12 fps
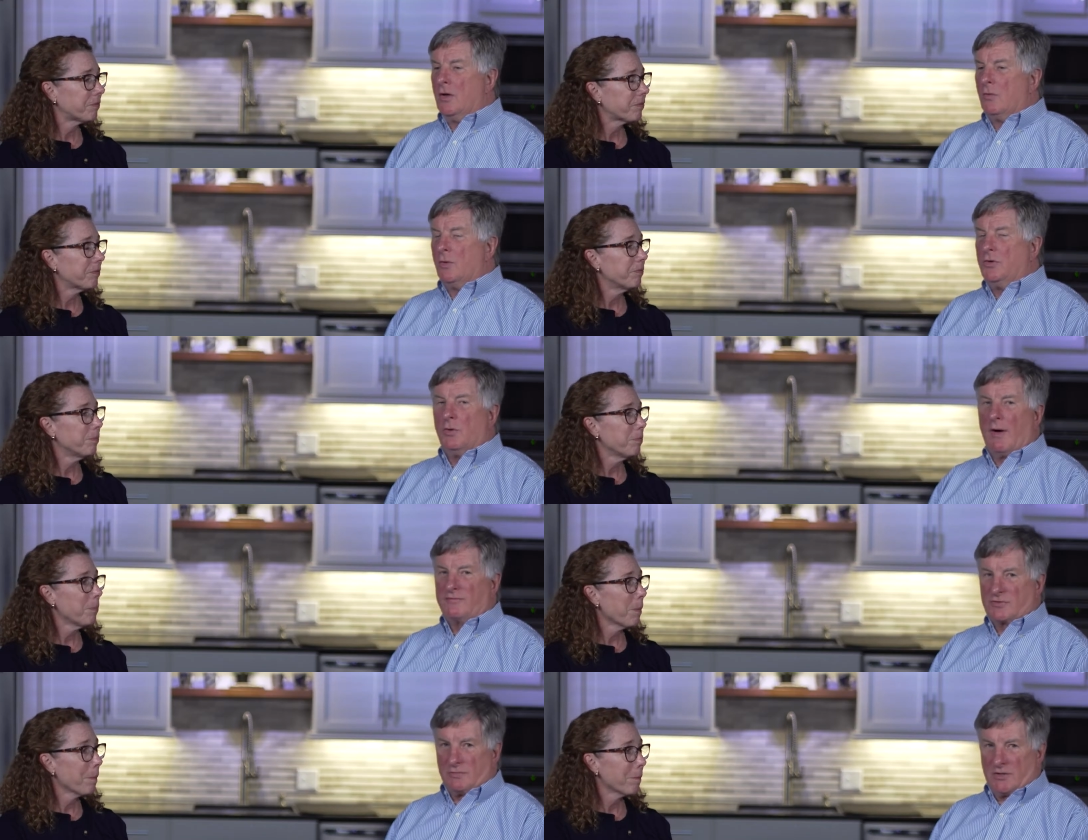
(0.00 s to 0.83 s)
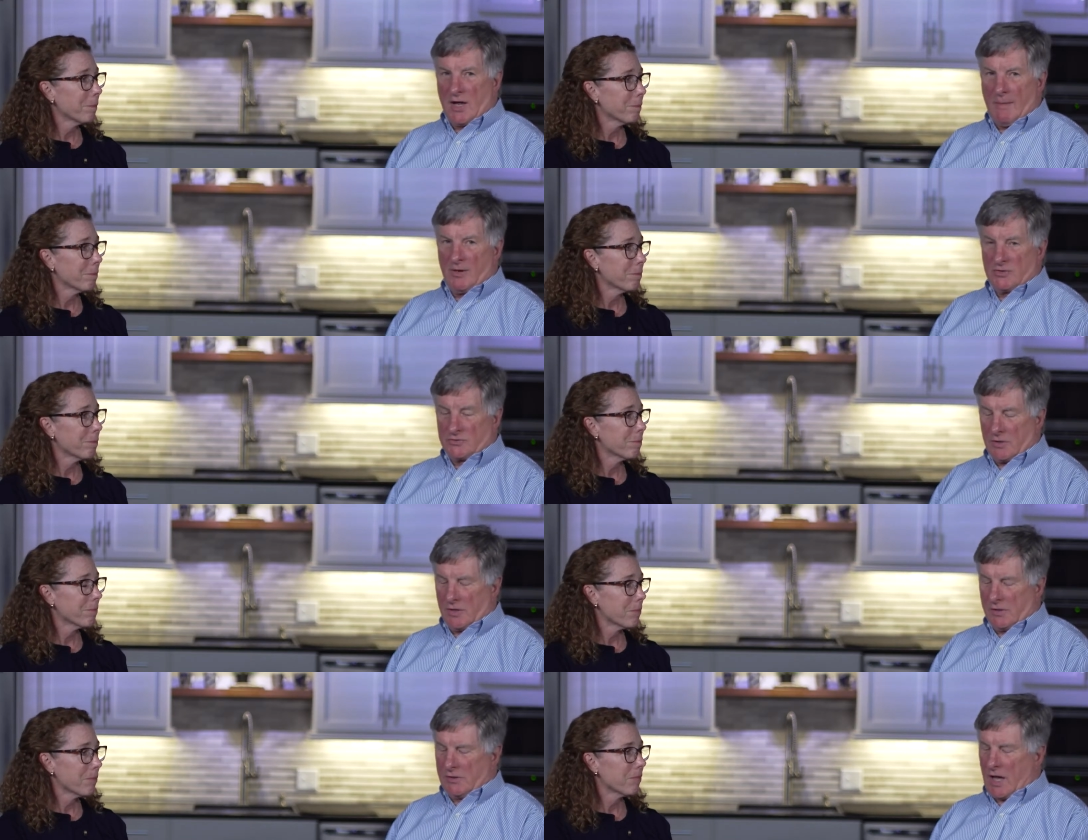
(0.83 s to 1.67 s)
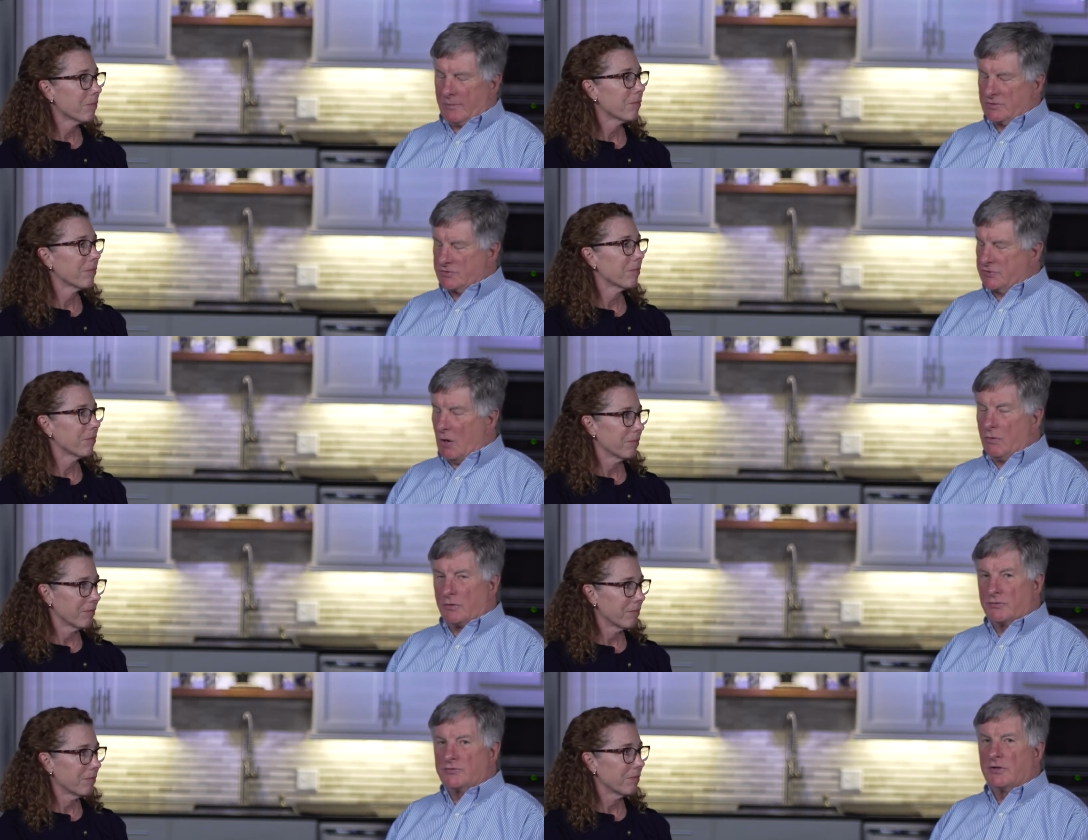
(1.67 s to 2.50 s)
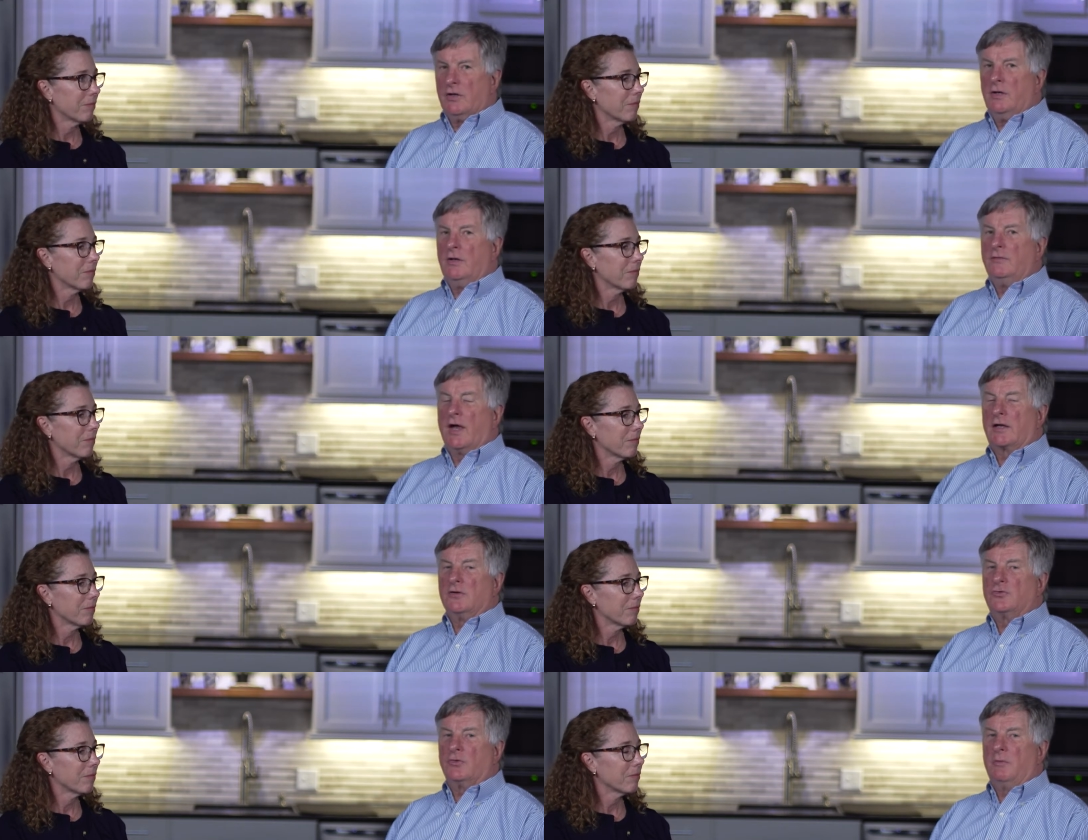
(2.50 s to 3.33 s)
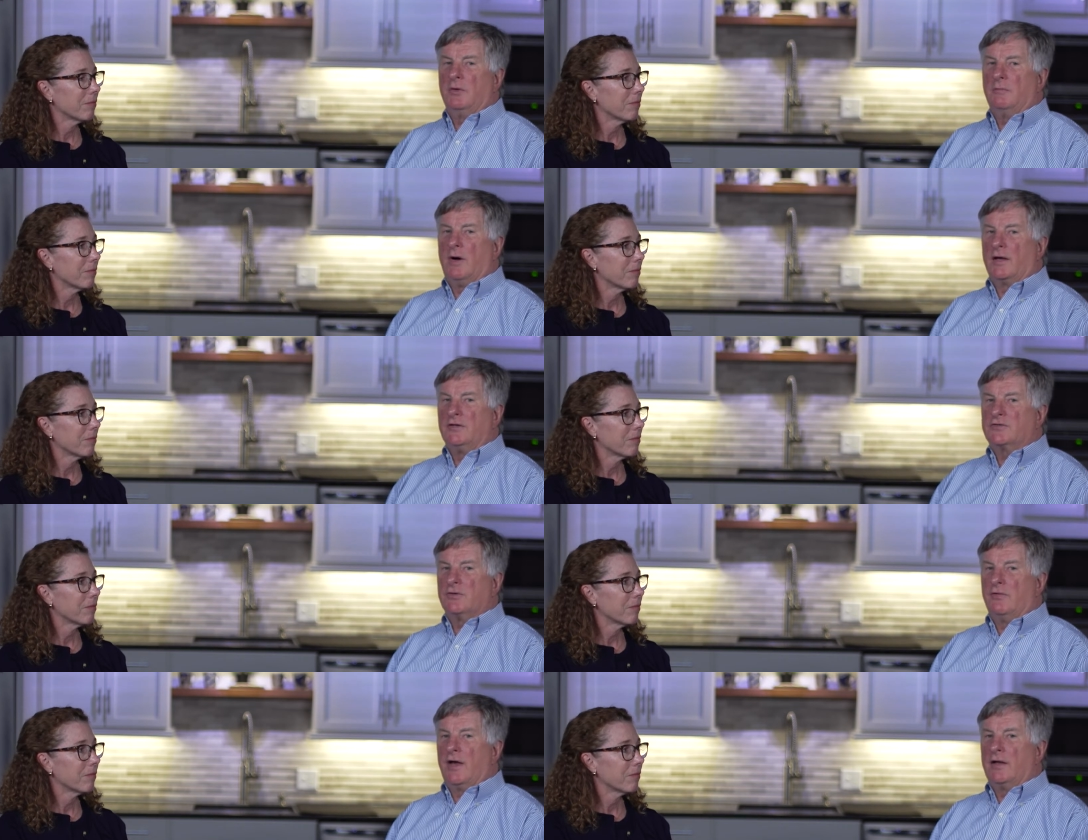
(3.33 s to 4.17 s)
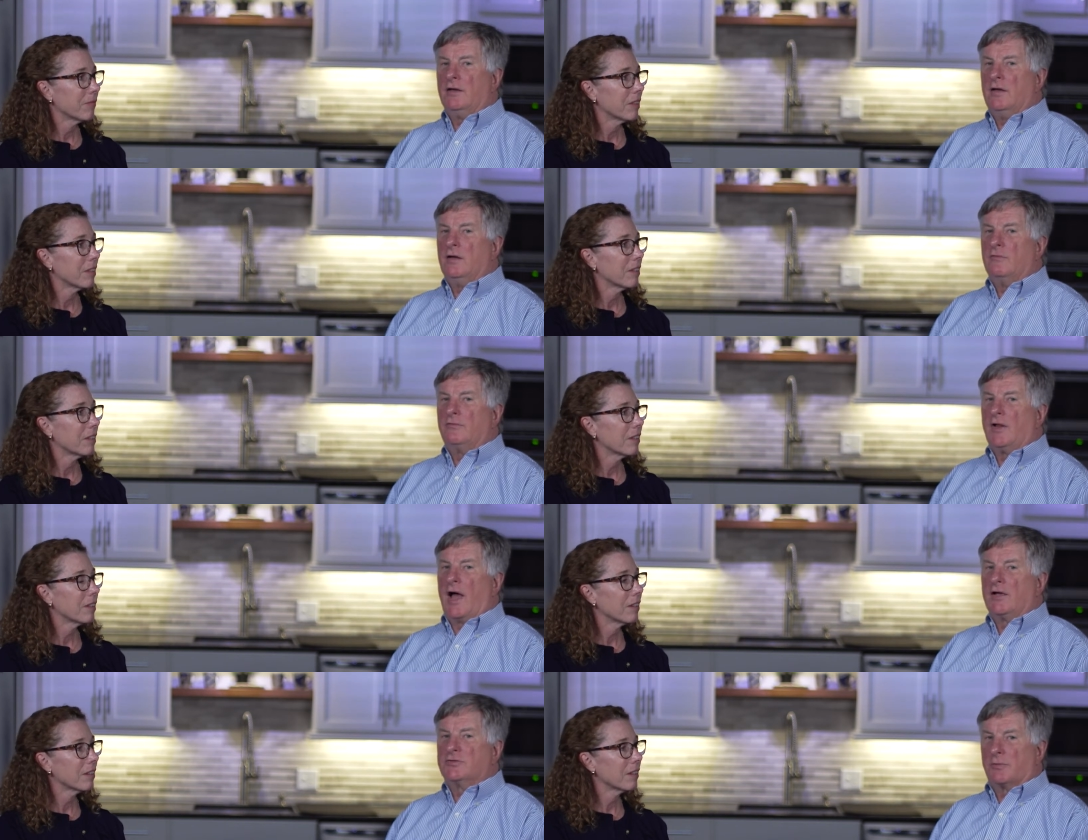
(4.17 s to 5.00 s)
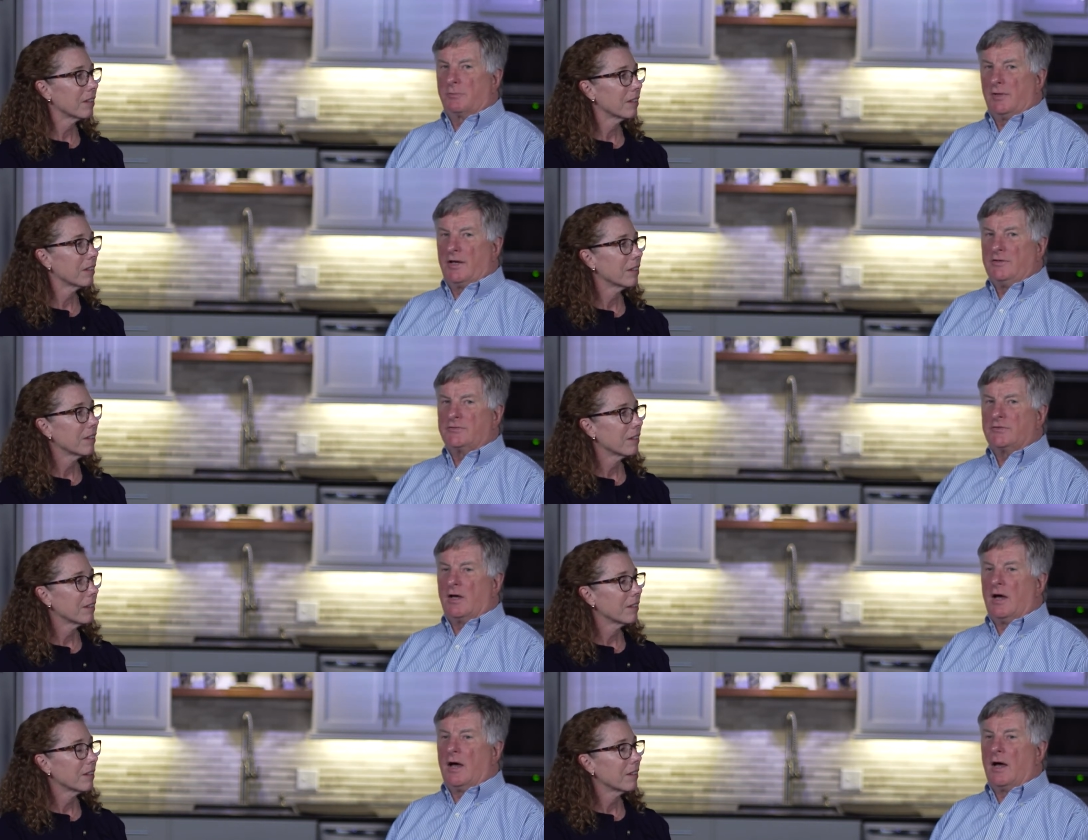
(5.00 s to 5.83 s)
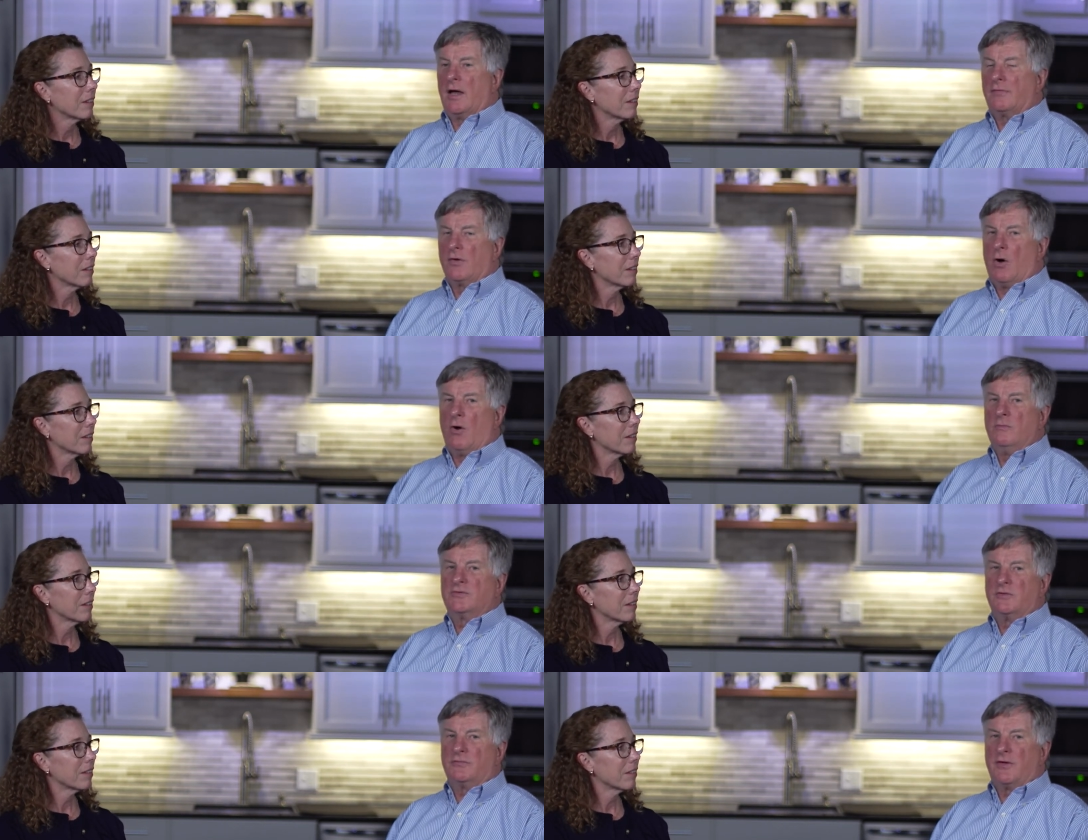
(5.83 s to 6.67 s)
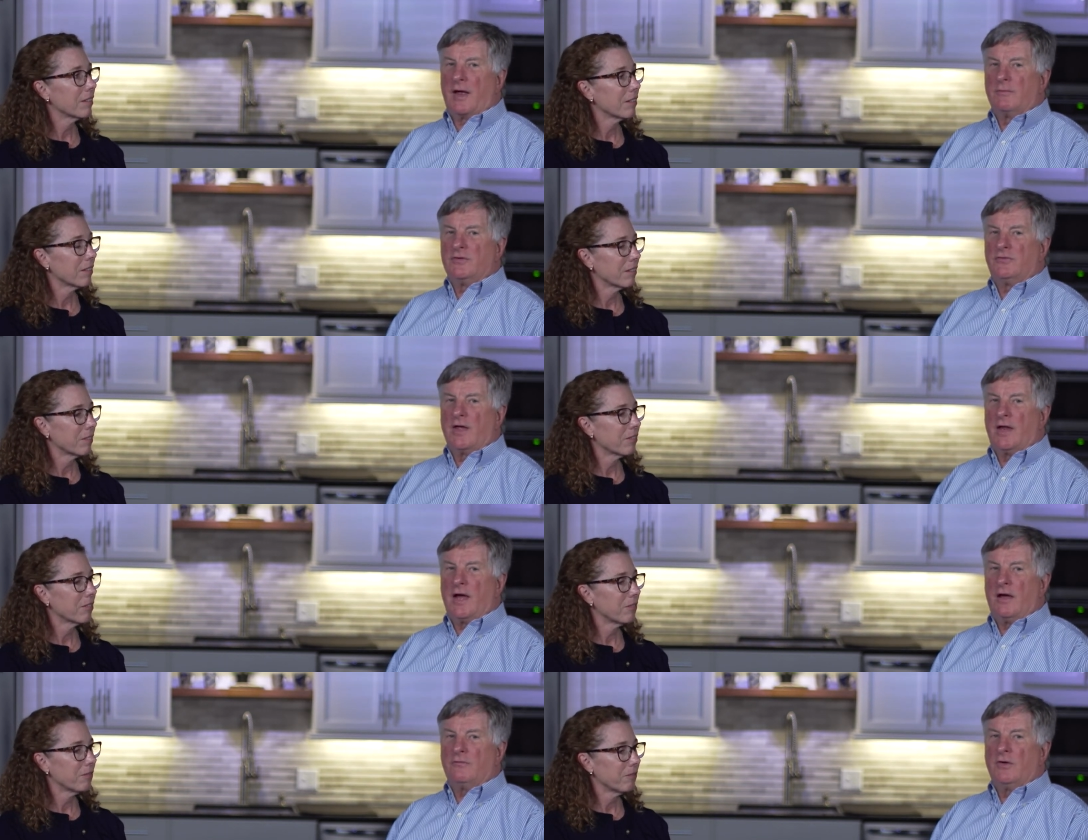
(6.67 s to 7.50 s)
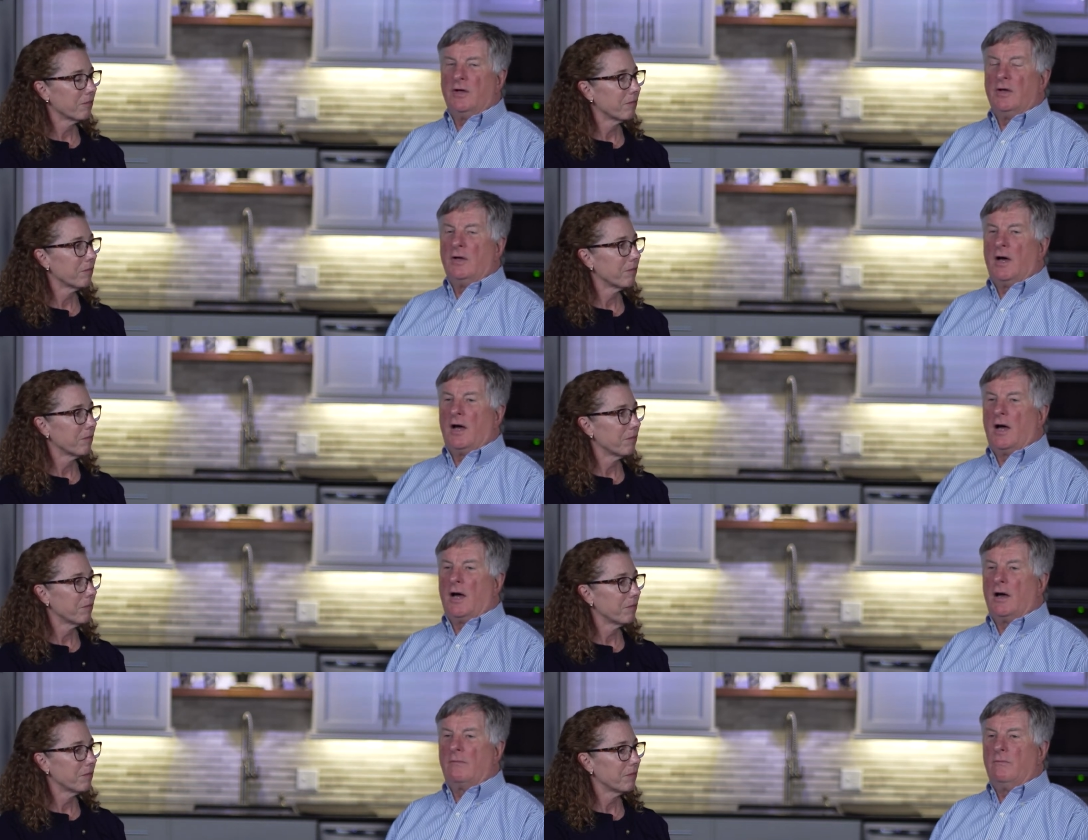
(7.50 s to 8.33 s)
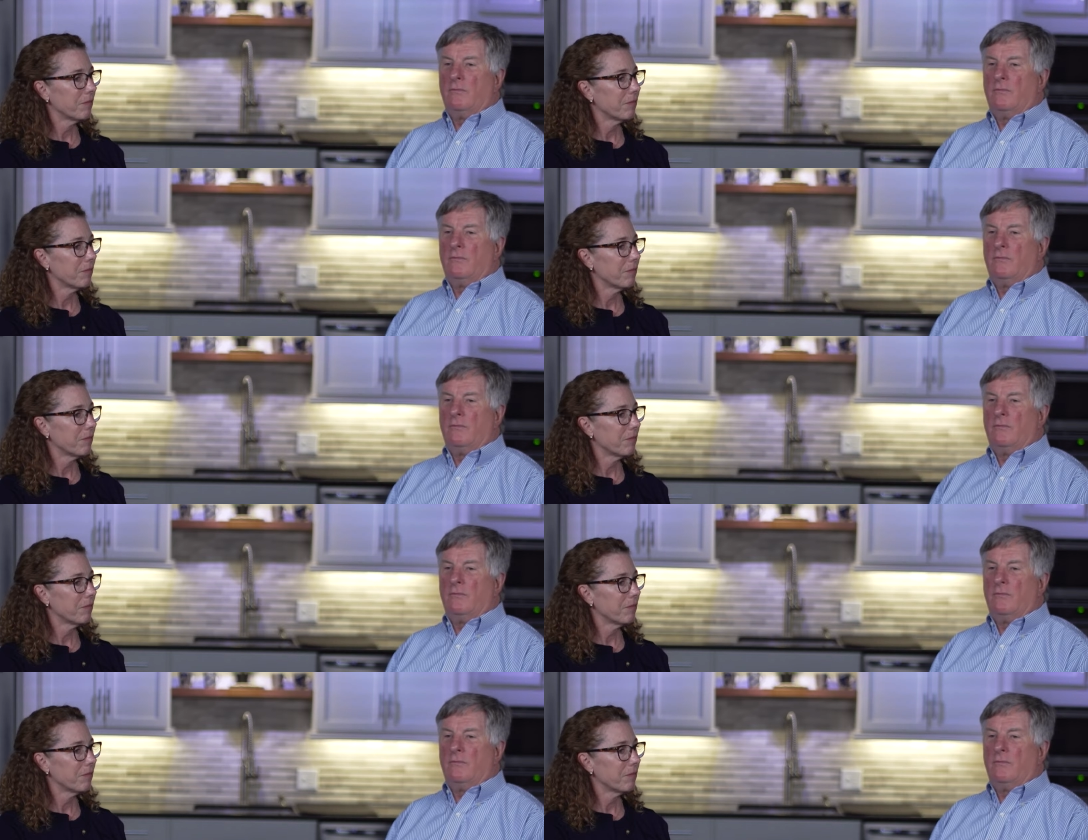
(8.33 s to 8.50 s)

Speaker 1: We do have some anonymous, anonymous donors that contribute money so that flags are placed uh, at the homes of the families that have uh,